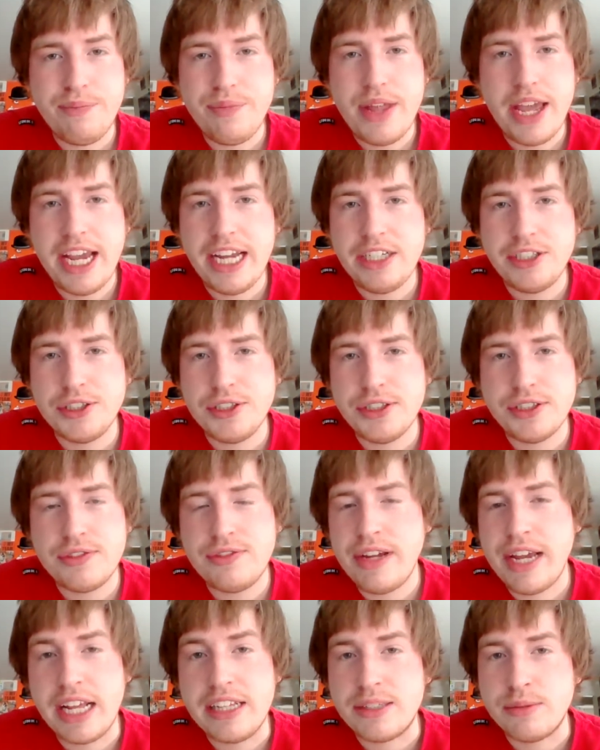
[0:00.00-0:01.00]
Angels
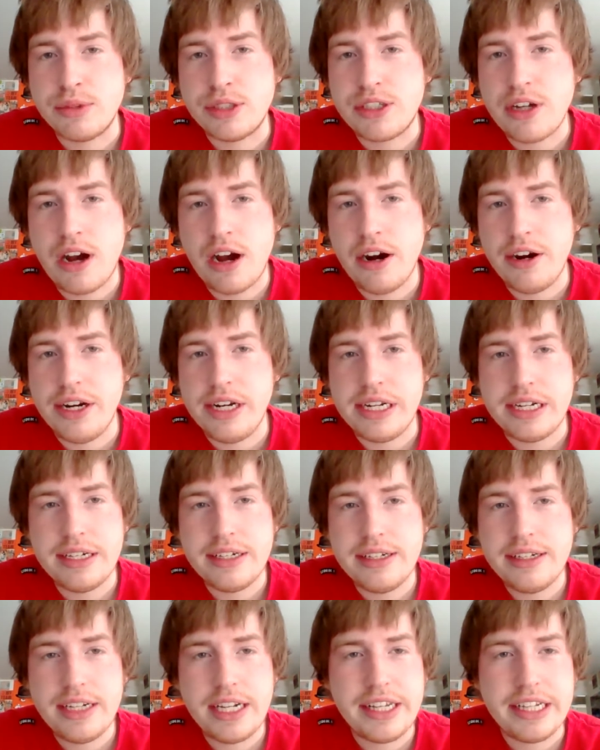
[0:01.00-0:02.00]
fans, I'm sorry.
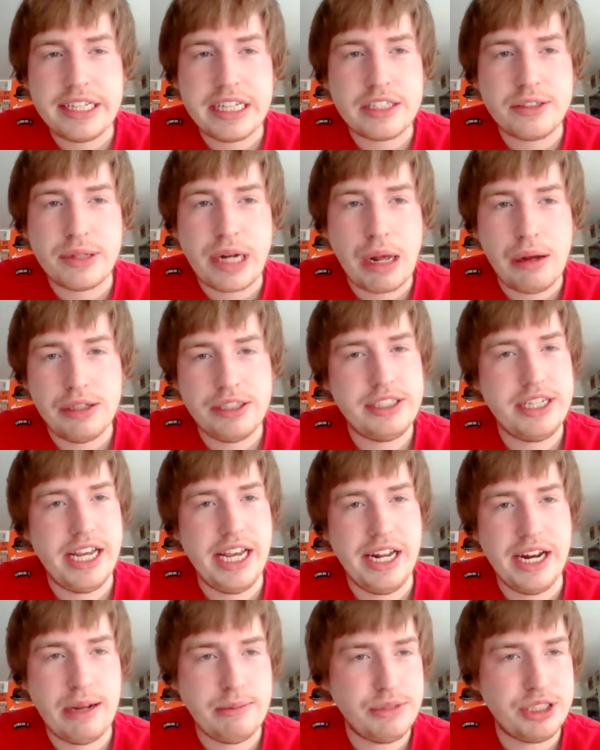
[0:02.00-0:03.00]
I think that's what I was
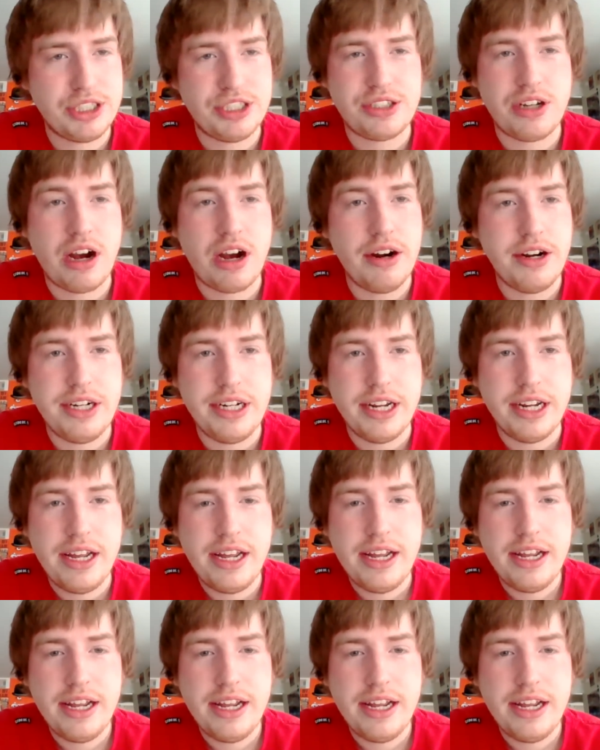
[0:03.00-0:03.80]
saying. I'm just sorry.